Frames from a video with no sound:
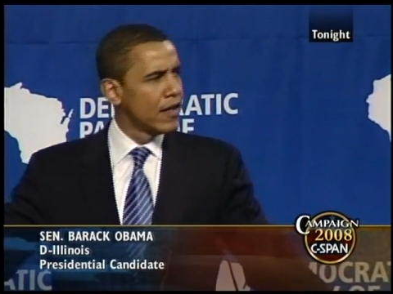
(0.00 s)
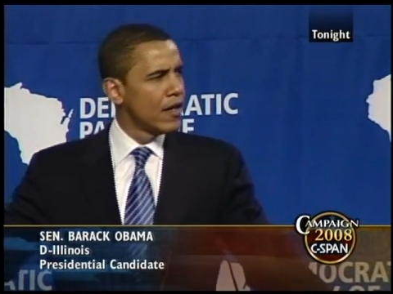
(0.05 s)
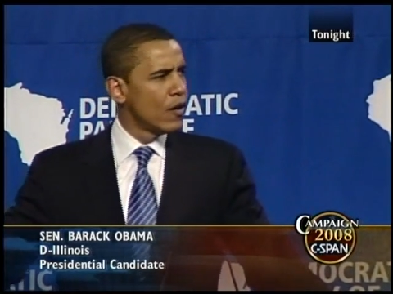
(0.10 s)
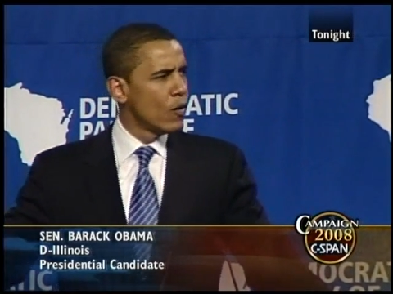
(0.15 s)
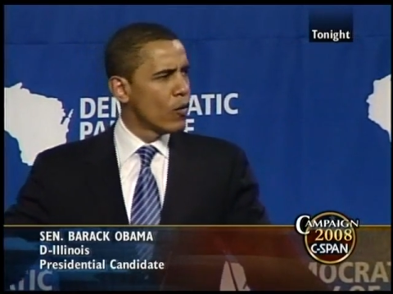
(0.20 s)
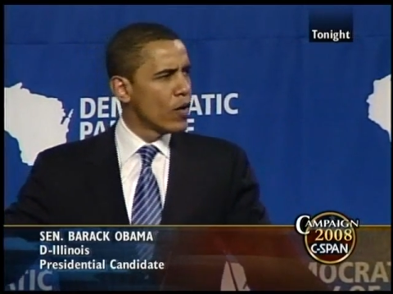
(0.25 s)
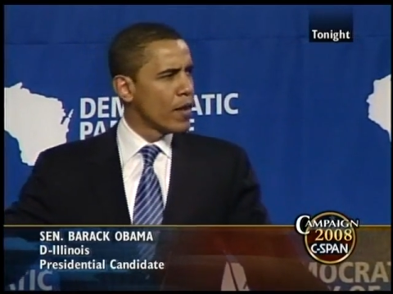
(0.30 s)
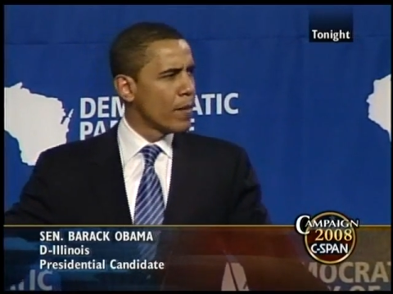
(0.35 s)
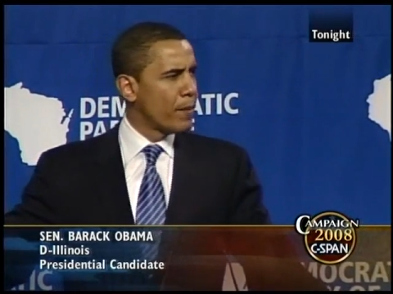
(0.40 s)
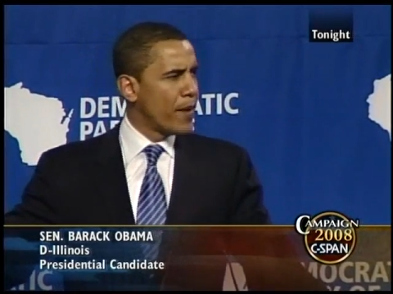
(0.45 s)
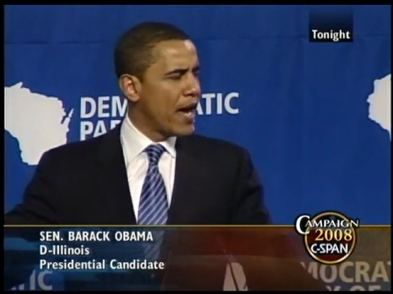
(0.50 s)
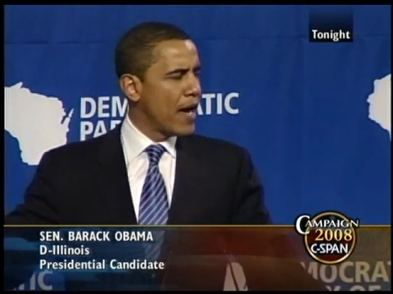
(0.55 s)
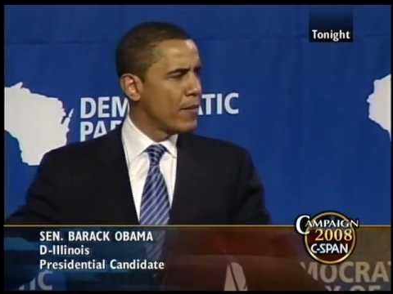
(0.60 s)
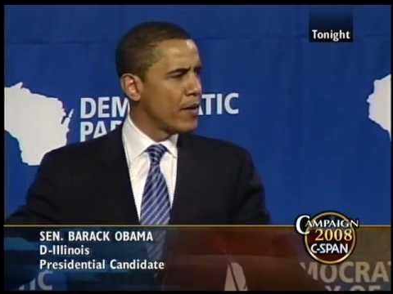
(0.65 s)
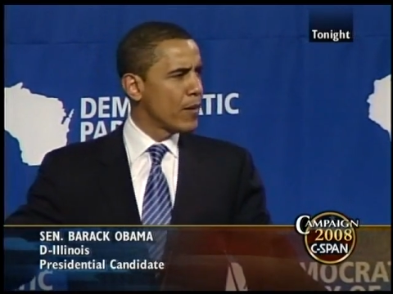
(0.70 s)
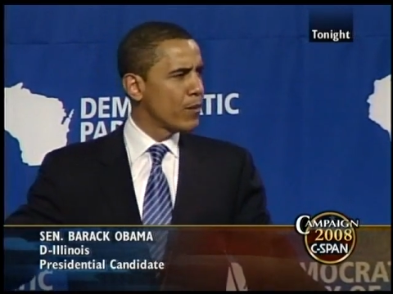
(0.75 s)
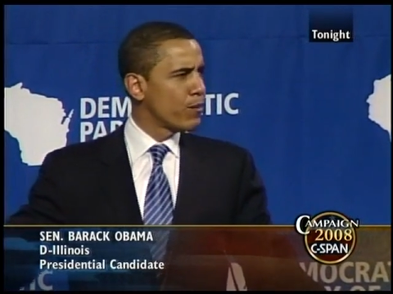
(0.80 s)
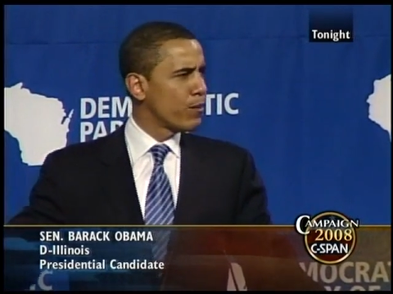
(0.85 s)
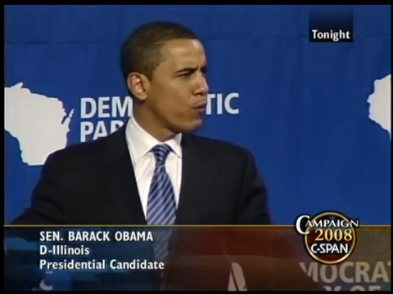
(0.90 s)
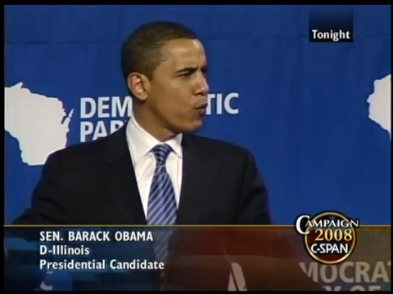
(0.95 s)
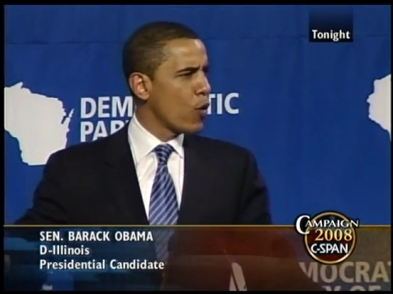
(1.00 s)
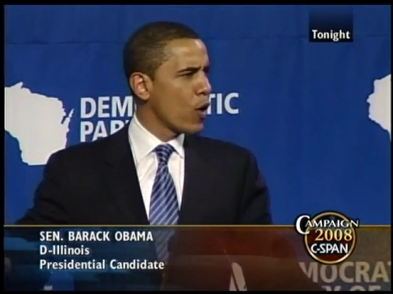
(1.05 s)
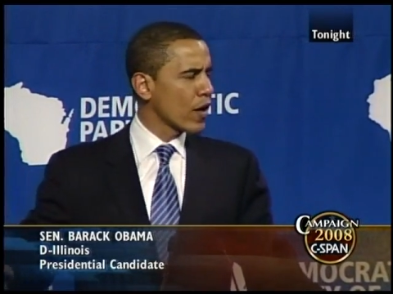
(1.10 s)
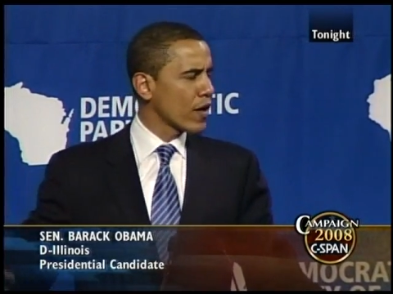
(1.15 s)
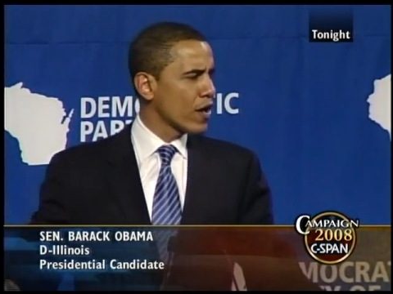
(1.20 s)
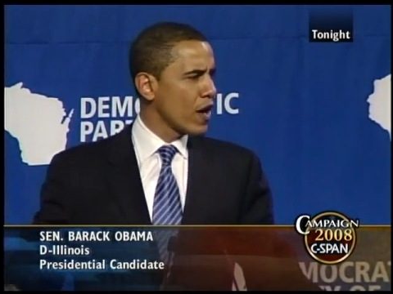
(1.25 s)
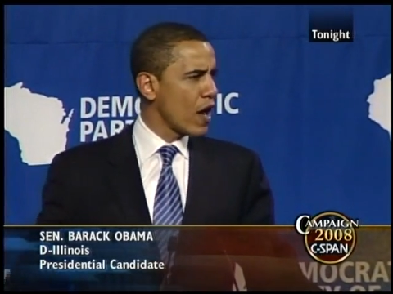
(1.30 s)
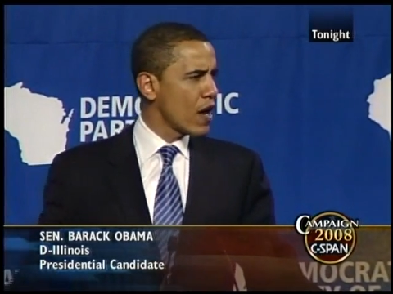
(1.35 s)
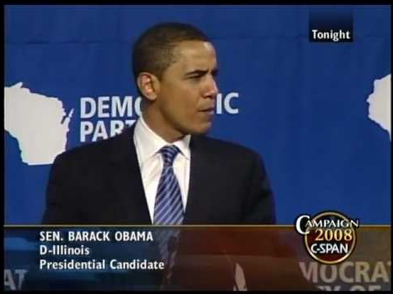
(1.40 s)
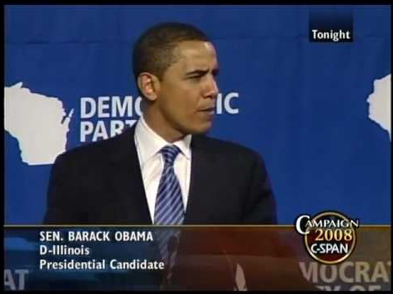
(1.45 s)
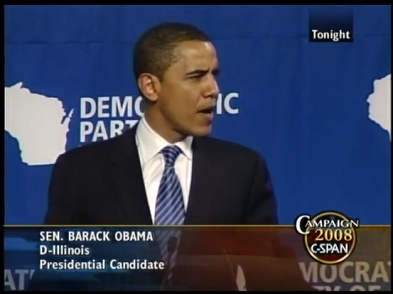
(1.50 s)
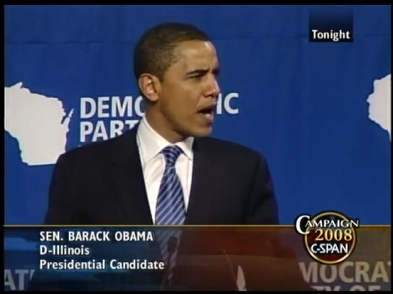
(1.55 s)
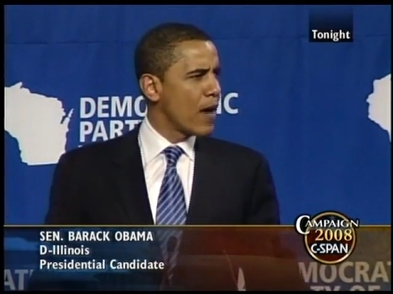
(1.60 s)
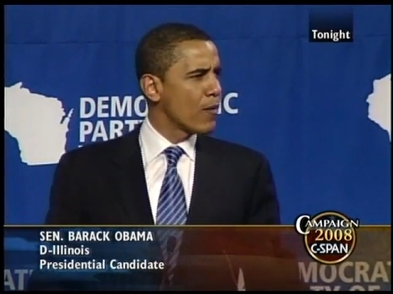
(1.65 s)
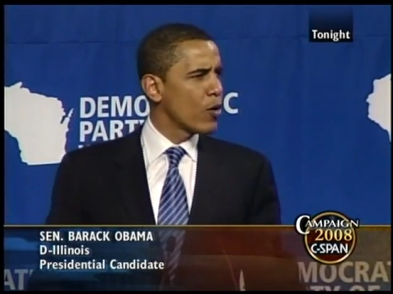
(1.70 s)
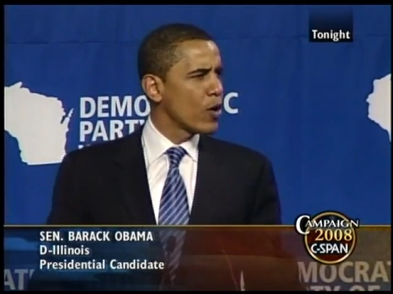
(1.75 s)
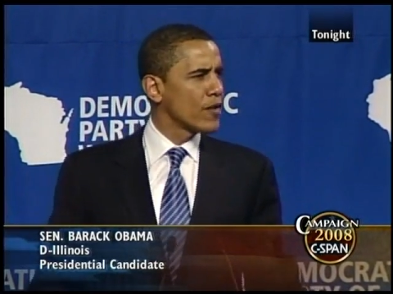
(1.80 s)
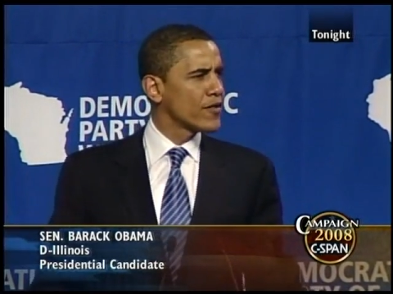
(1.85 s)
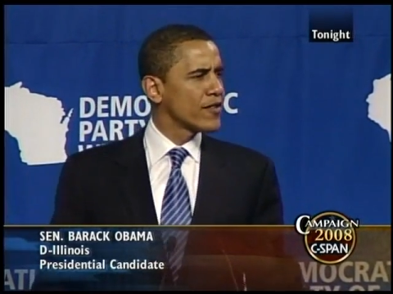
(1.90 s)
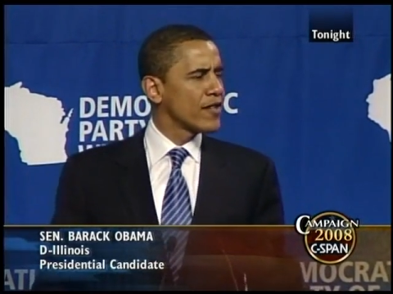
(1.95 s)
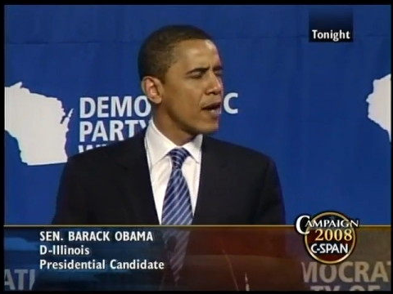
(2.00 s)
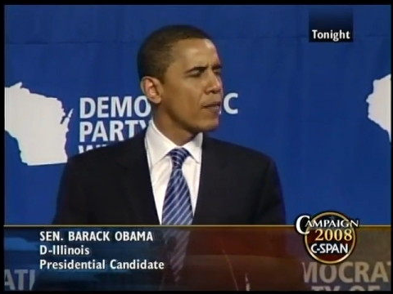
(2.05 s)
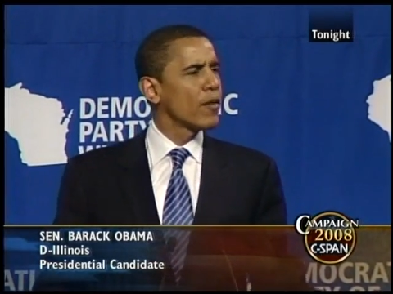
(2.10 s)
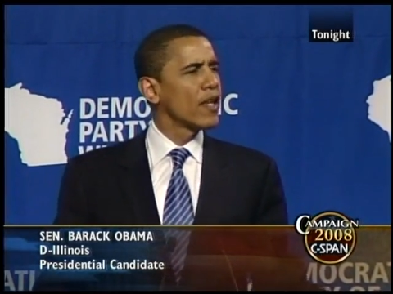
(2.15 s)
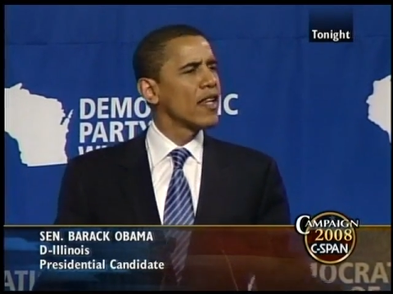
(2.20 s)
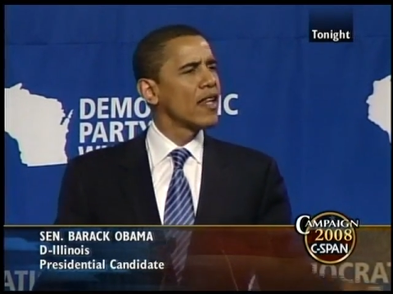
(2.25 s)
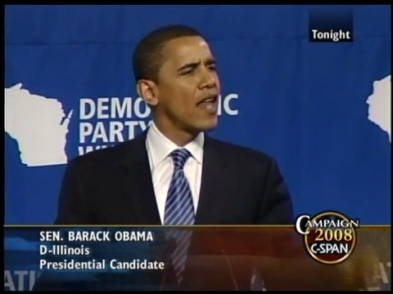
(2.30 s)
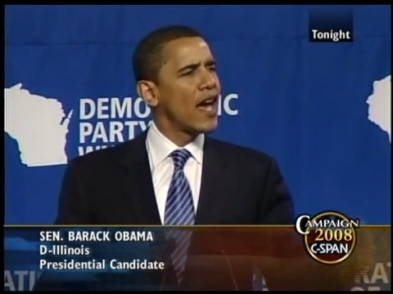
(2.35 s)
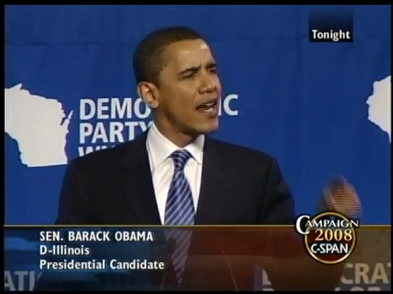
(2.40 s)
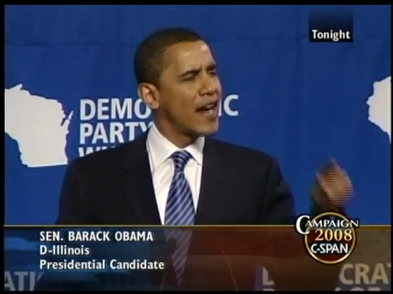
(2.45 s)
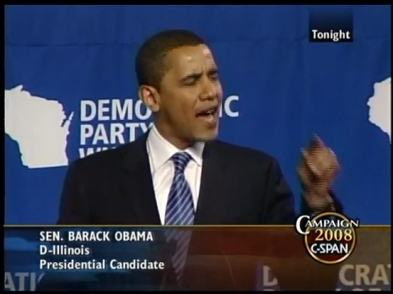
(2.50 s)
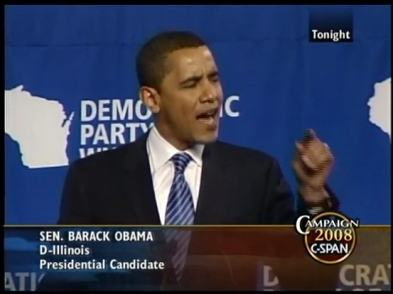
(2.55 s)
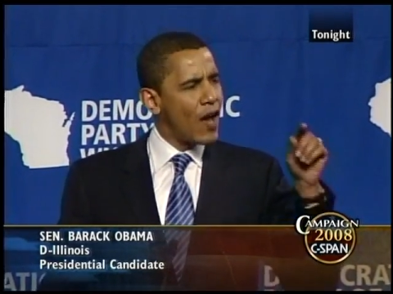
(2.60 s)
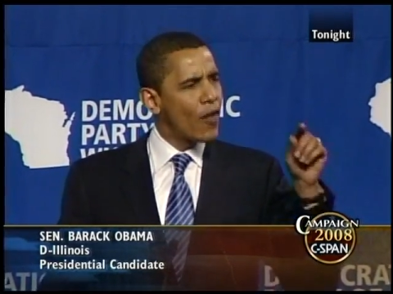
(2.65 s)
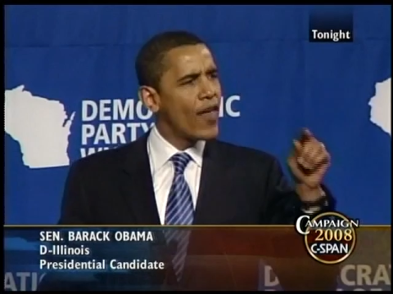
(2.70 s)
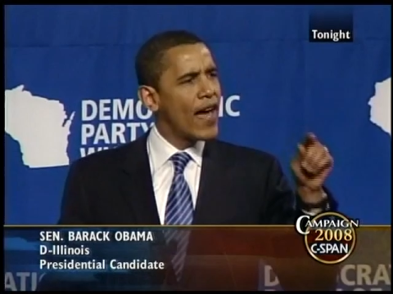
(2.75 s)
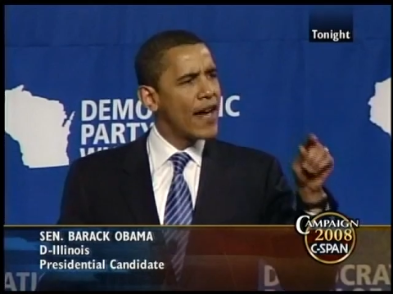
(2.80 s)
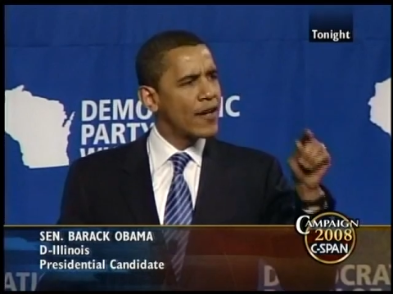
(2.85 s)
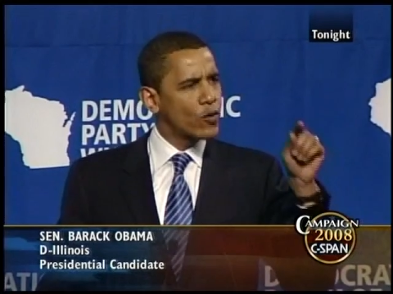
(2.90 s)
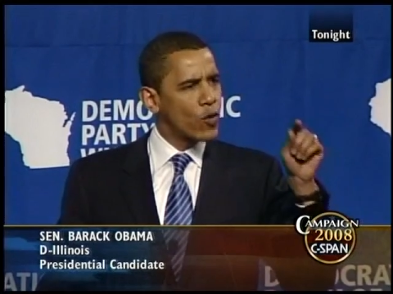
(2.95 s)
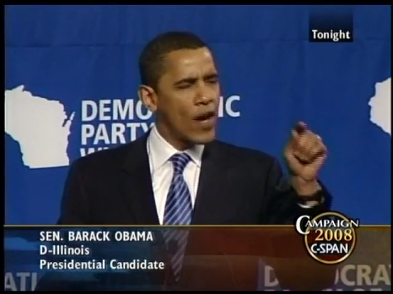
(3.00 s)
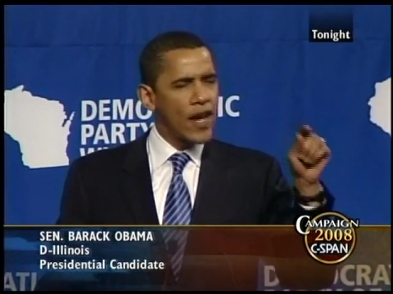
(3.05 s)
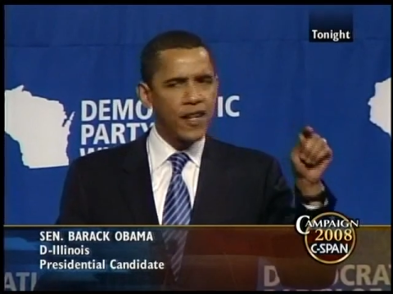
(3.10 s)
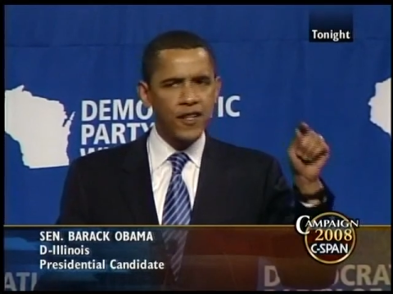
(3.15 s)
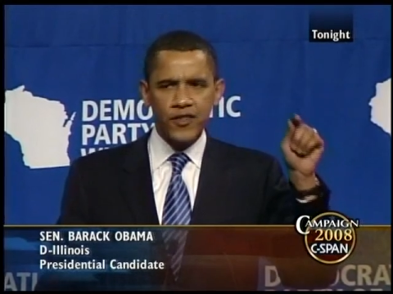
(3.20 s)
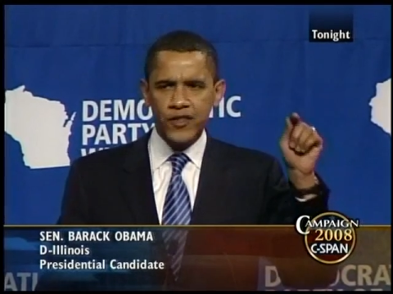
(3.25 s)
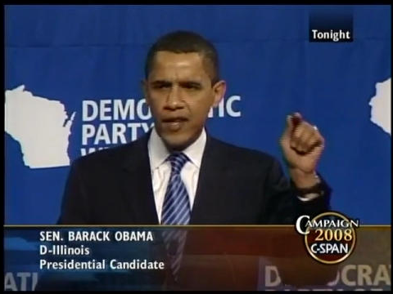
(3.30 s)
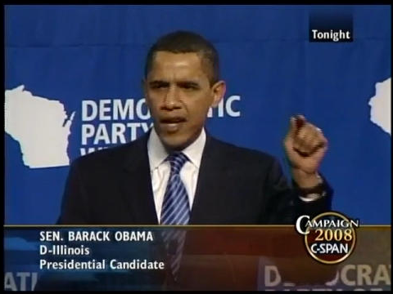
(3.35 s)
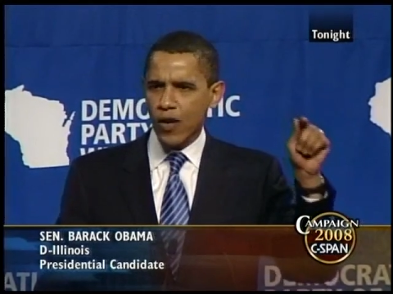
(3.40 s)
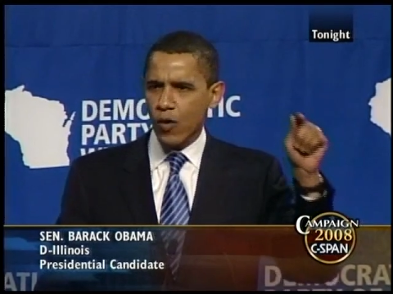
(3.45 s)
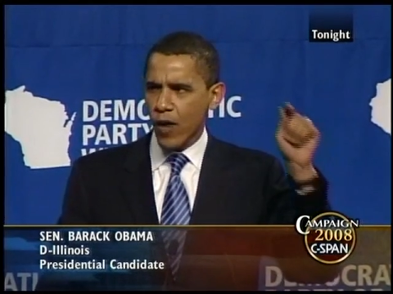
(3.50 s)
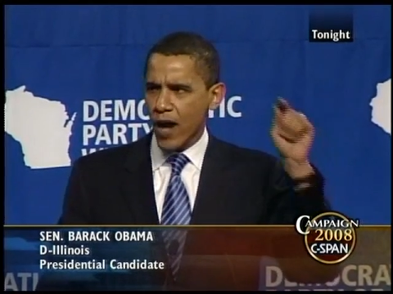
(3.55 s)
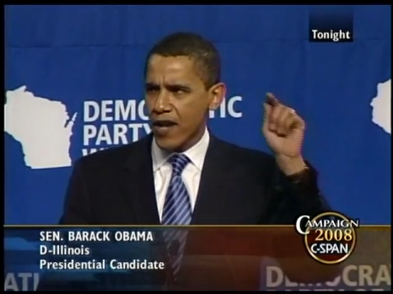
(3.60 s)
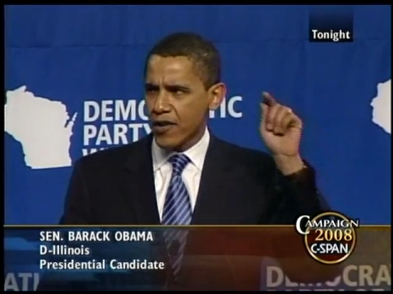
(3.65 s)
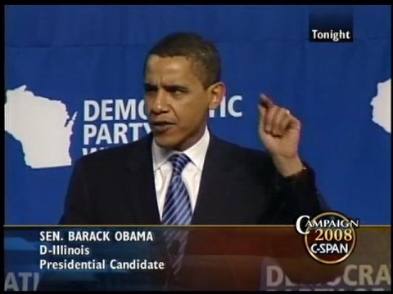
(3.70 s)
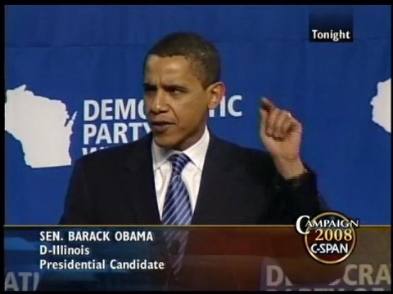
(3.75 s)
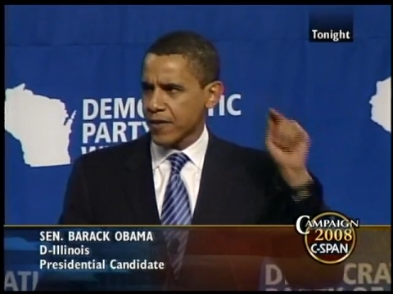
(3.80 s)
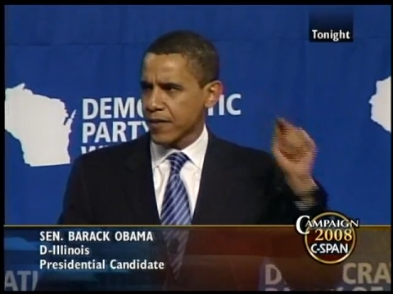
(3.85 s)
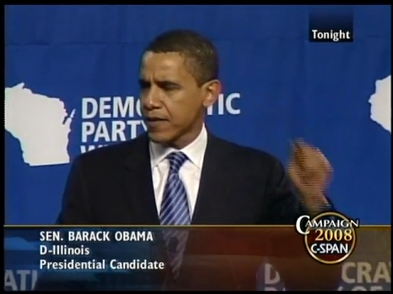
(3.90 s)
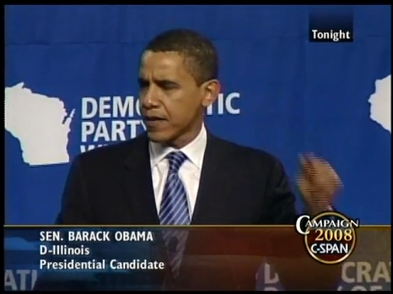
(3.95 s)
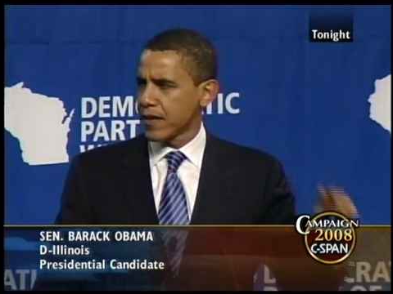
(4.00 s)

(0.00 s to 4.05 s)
with a baby working on a bomber assembly line, how that greatest generation